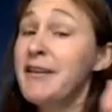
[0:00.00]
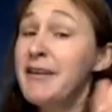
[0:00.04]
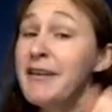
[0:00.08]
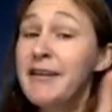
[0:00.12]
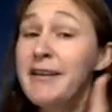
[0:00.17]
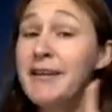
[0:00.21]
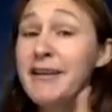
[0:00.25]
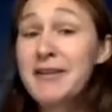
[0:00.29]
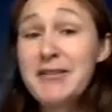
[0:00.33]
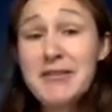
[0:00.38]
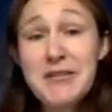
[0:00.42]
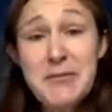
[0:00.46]

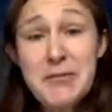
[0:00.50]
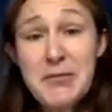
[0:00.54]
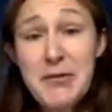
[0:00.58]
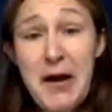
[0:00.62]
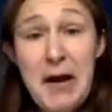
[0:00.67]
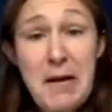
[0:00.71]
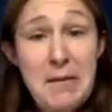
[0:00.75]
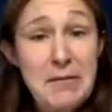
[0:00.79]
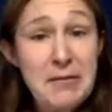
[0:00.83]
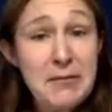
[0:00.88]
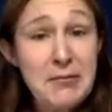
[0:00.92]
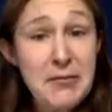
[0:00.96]
Here's a
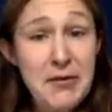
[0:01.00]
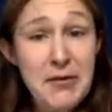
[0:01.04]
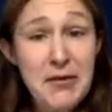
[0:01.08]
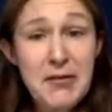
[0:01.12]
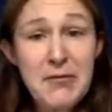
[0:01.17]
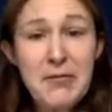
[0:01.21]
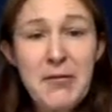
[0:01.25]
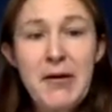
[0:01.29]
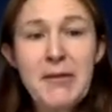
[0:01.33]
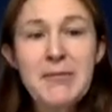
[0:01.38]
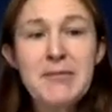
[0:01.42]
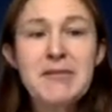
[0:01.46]
problem with the
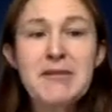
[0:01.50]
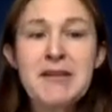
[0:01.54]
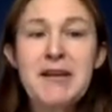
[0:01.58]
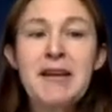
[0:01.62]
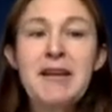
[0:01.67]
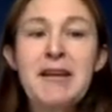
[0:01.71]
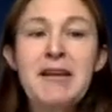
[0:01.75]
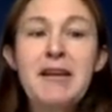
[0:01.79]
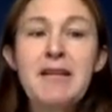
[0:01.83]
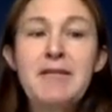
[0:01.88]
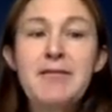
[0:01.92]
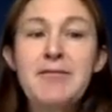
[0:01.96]

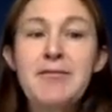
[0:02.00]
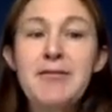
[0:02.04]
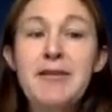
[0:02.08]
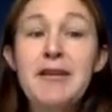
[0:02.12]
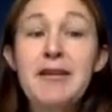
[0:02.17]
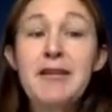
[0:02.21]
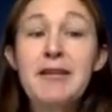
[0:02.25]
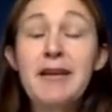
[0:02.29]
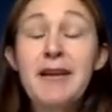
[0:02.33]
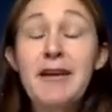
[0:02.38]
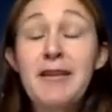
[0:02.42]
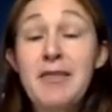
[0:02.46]
website. If we
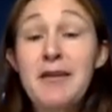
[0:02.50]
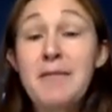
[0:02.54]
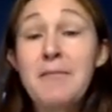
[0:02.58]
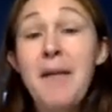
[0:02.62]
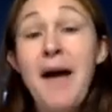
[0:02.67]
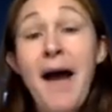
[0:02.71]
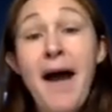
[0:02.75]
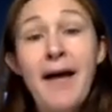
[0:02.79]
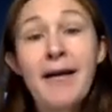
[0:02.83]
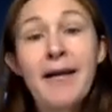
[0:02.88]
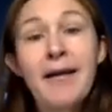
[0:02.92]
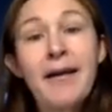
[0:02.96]
click the
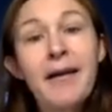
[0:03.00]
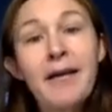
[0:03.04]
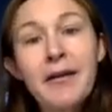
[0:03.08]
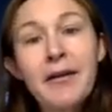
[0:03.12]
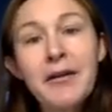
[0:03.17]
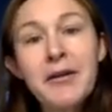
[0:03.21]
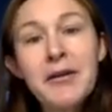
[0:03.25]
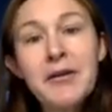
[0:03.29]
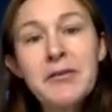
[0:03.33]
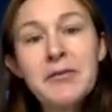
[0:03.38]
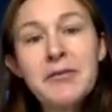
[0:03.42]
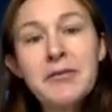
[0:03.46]
back
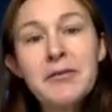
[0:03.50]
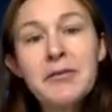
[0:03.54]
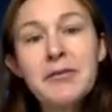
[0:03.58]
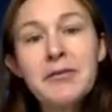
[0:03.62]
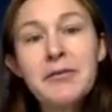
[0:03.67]
arrow,